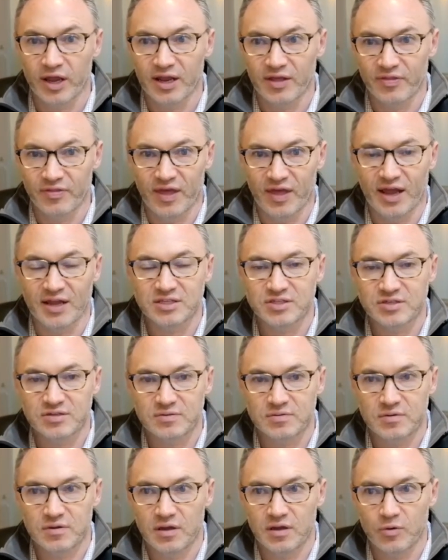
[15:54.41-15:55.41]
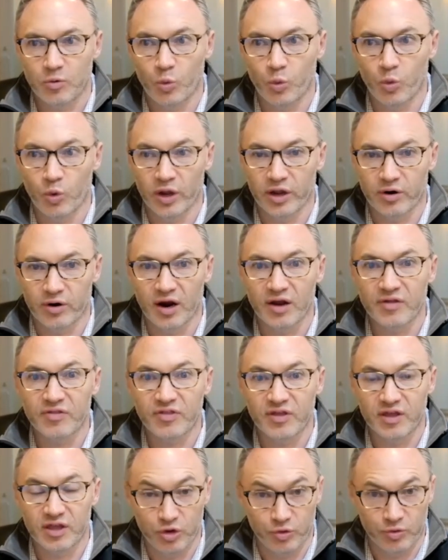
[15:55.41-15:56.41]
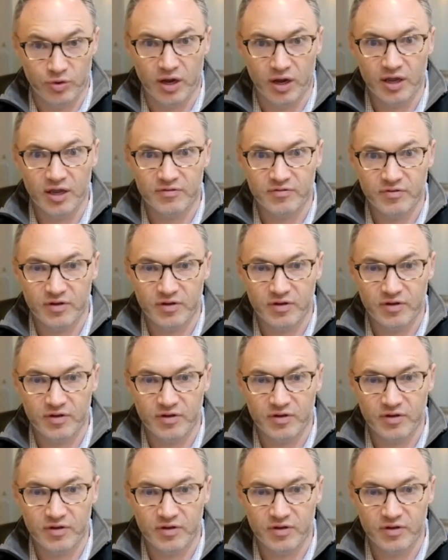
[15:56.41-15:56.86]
And that's where I think you and I